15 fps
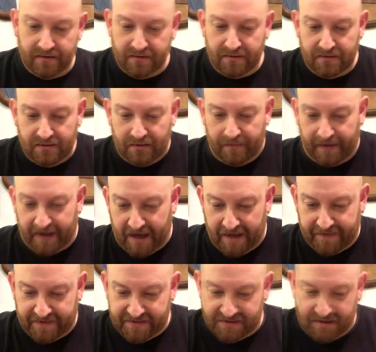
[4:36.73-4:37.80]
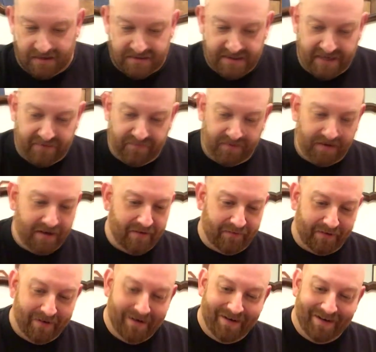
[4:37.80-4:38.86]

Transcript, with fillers: Oh my God, this is gonna take forever.